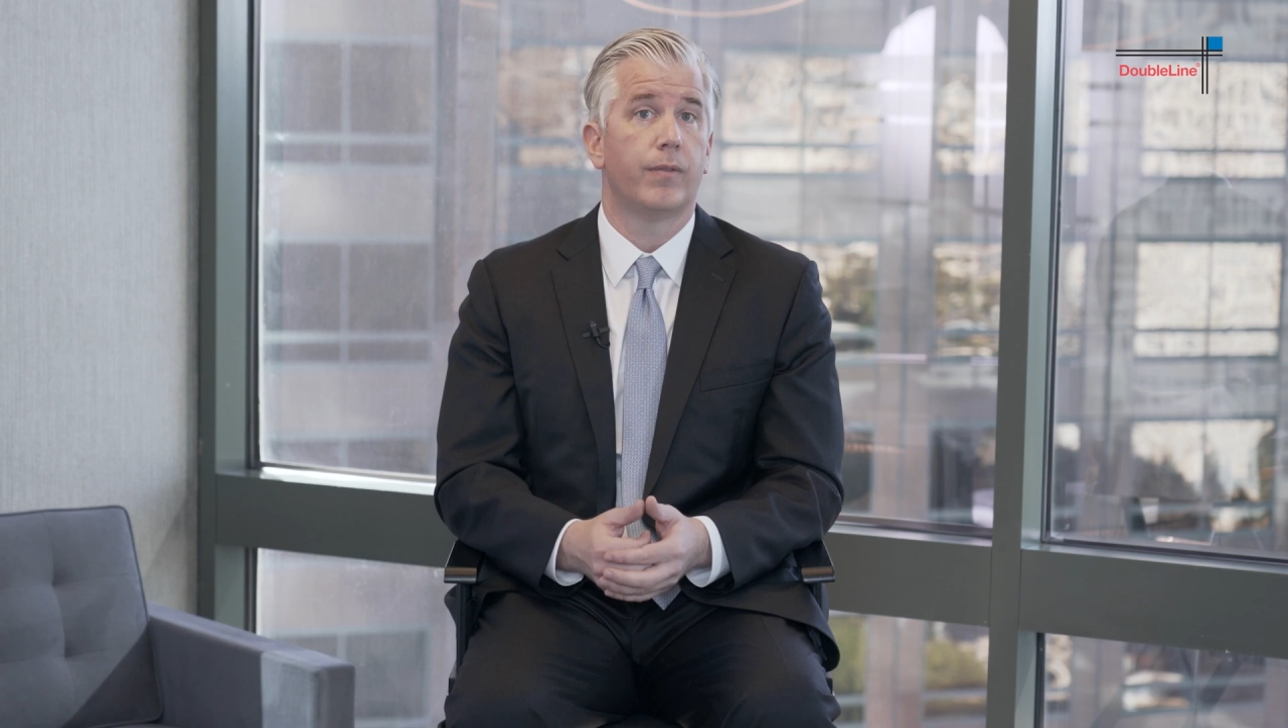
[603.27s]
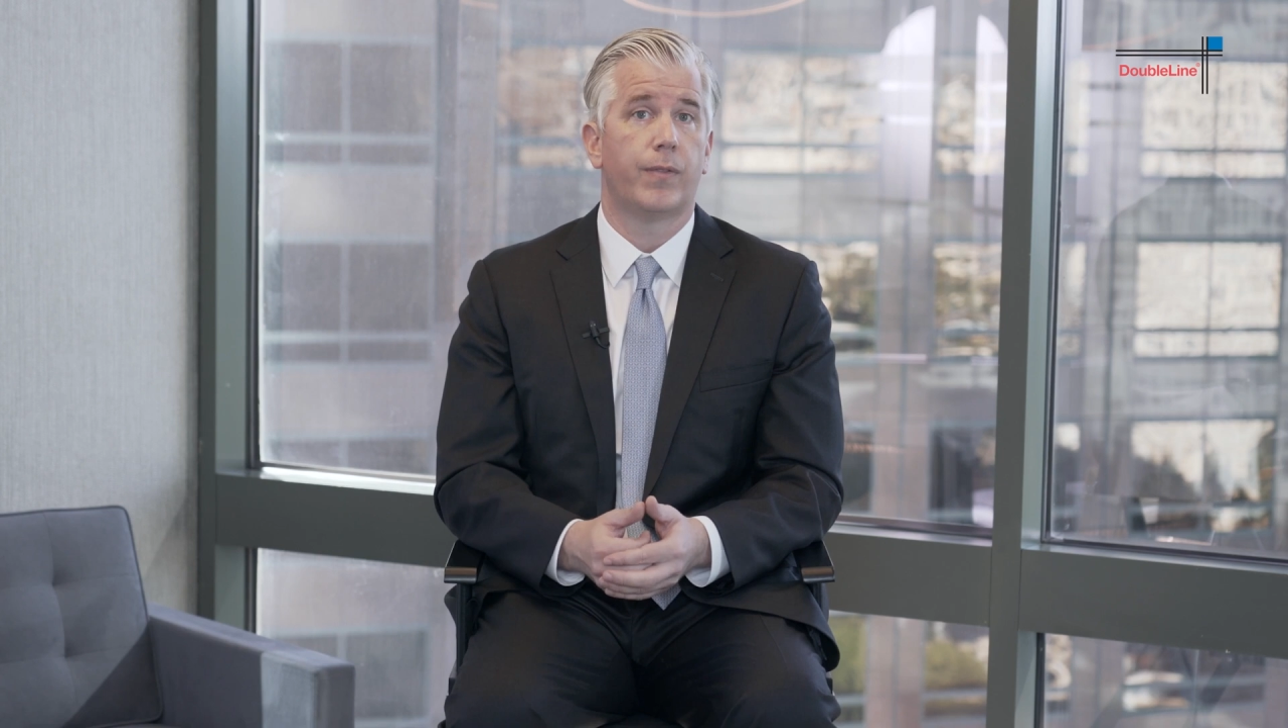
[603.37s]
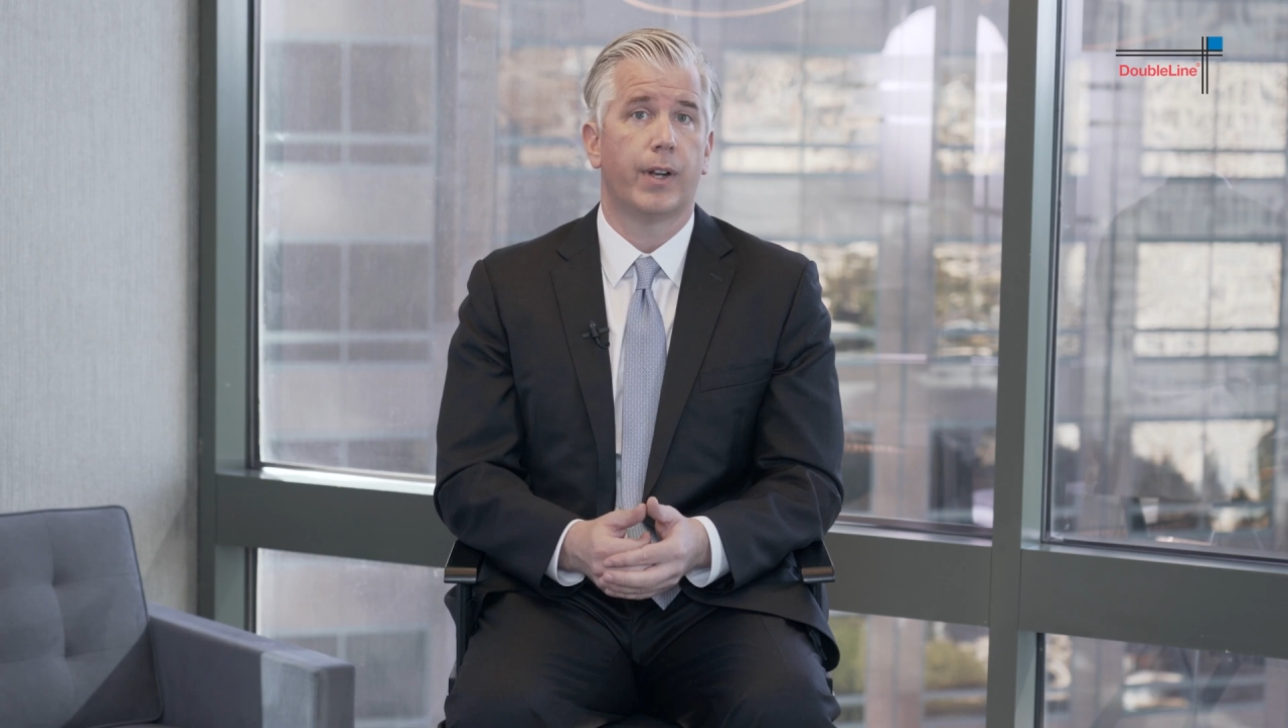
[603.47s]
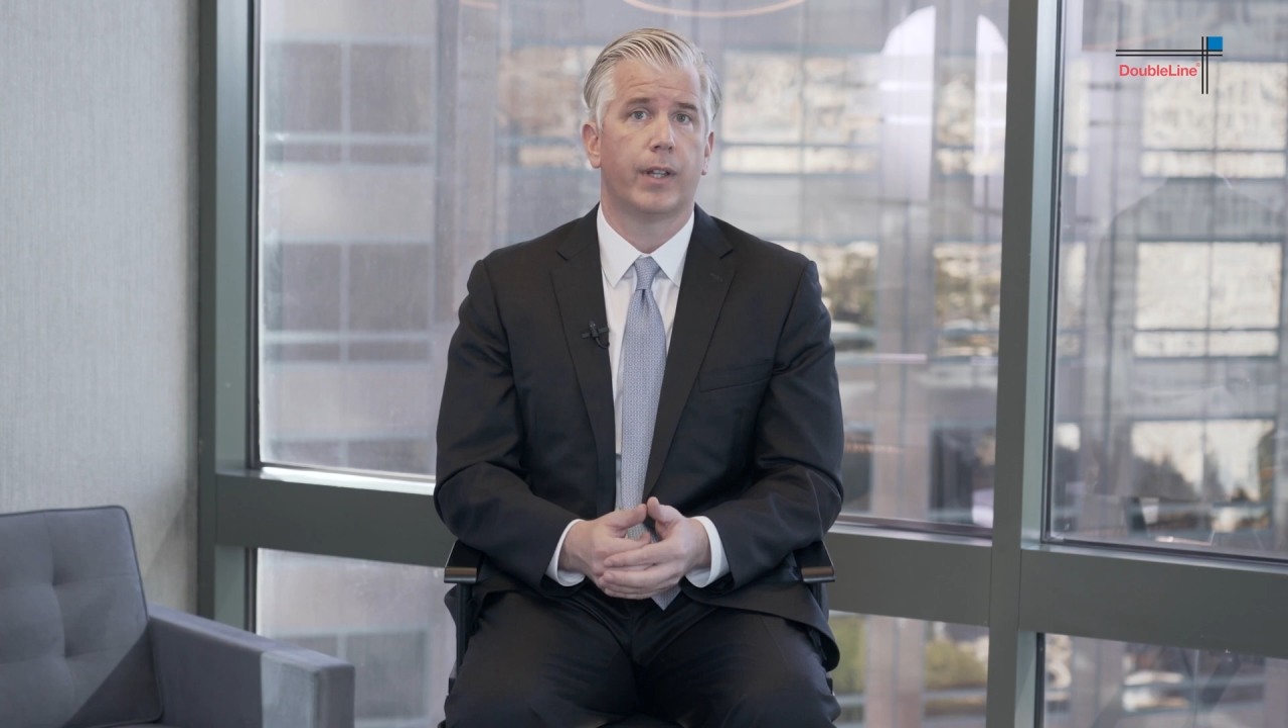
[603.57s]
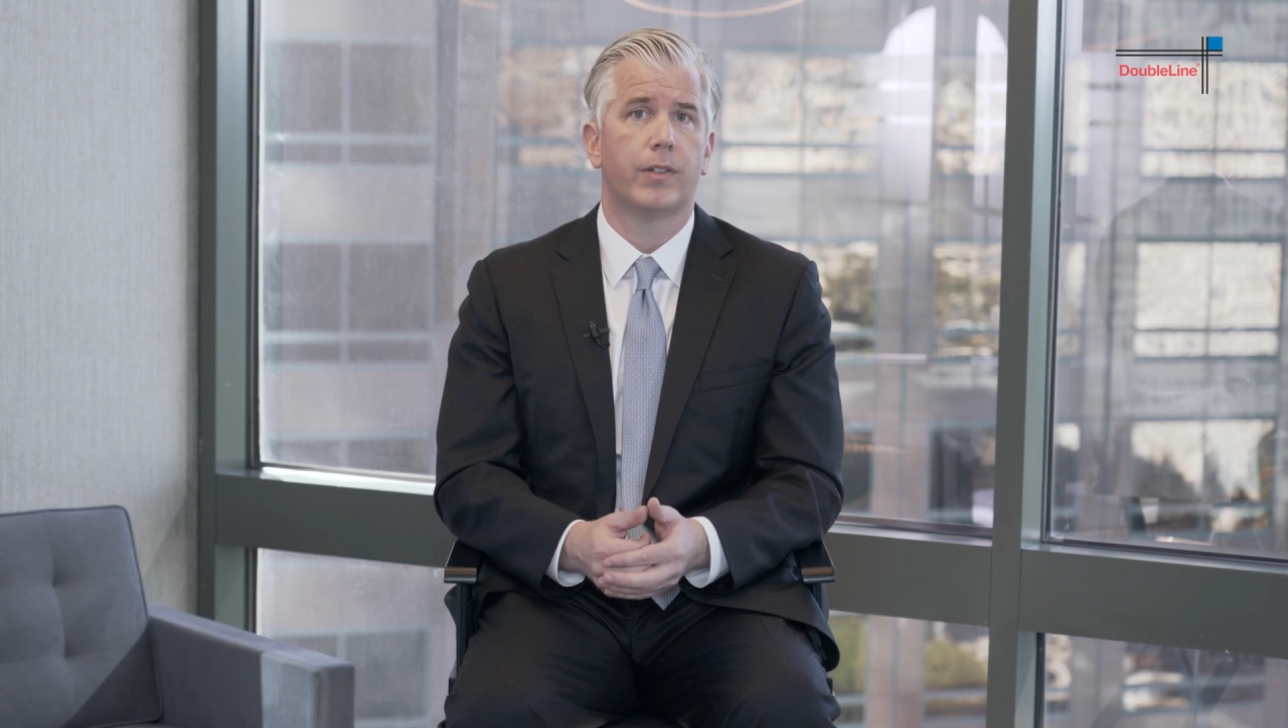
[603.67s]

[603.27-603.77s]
fairly